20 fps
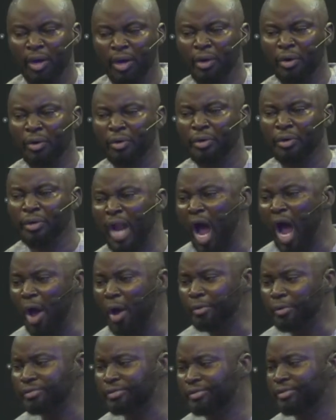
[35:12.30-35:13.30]

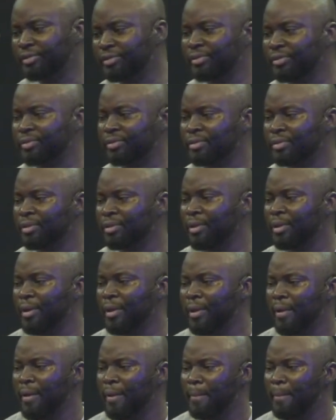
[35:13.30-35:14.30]
Don't
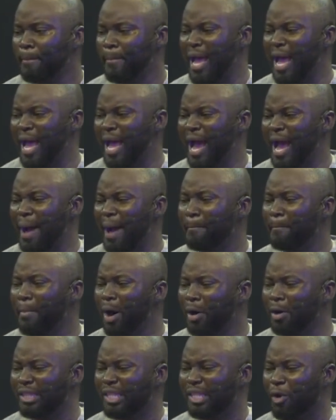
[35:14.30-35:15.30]
be among
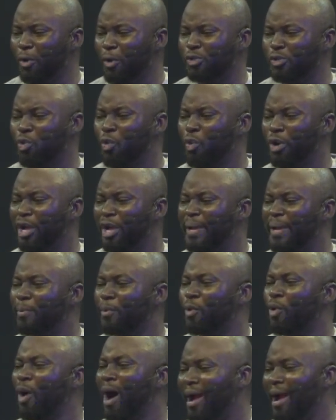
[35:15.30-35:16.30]
those who keep
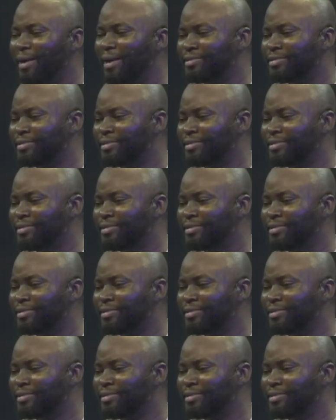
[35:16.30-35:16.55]
quiet.